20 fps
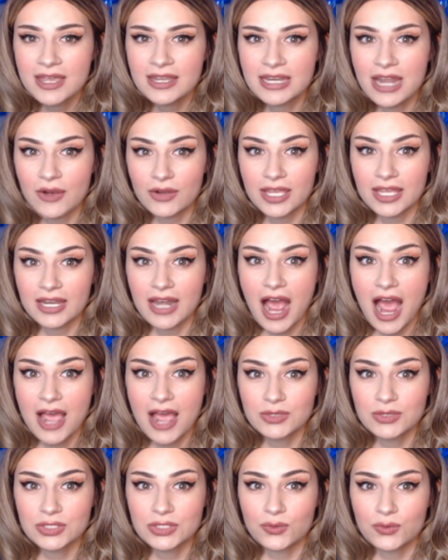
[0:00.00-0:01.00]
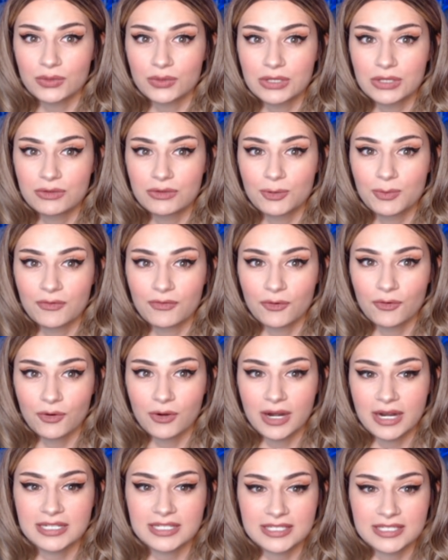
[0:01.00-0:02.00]
Now again, I was scrolling through
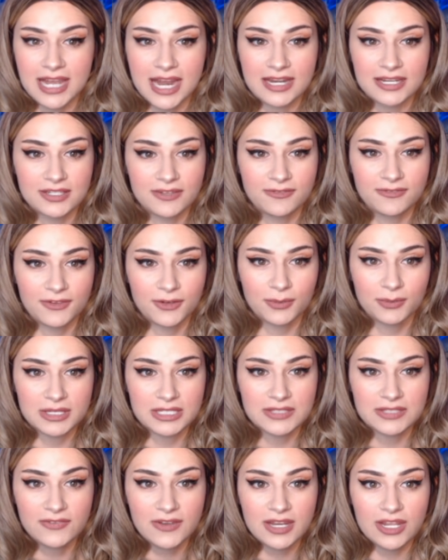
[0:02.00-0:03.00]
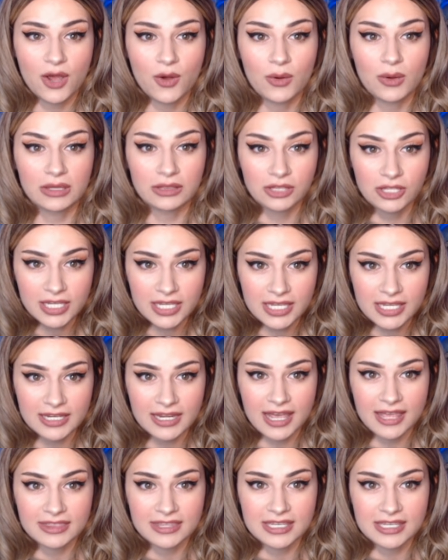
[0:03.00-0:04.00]
before I decided to film this video and
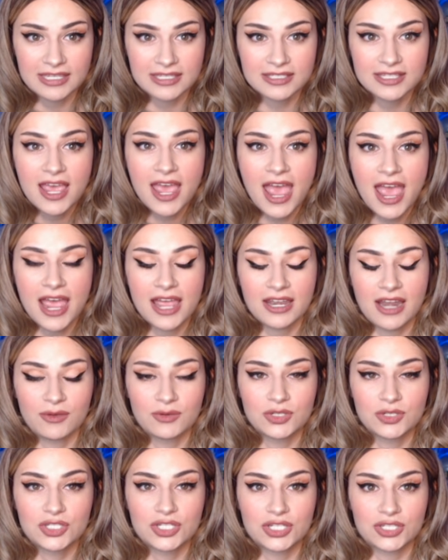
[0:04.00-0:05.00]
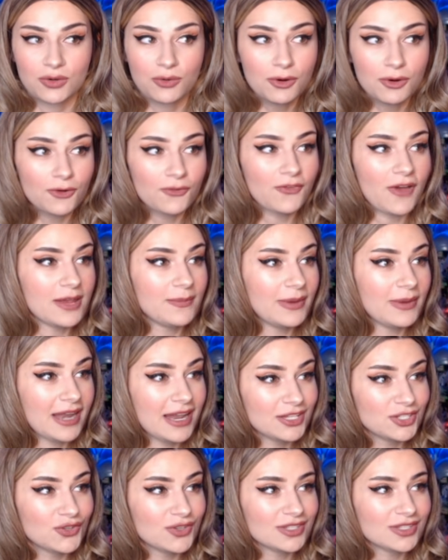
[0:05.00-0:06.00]
looking at these, and I was just horrified, but
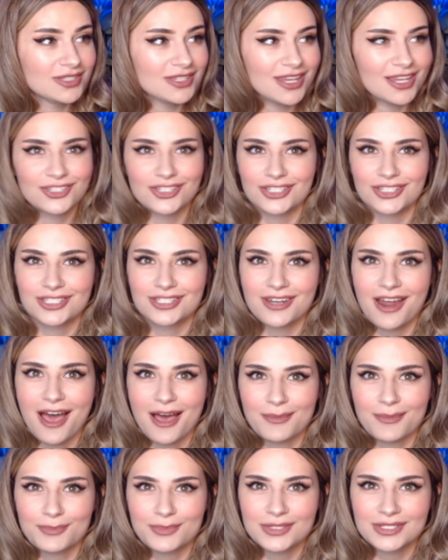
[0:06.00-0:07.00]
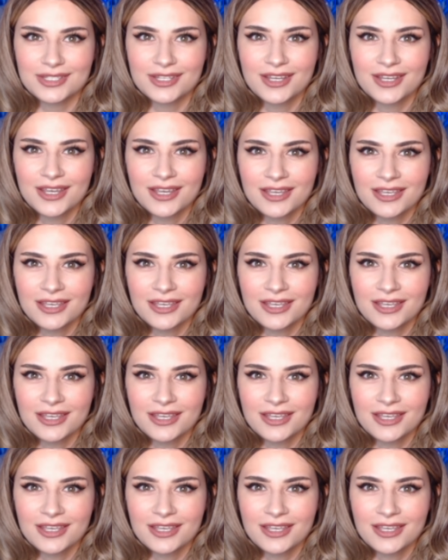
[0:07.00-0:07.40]
as you can see, it just stops.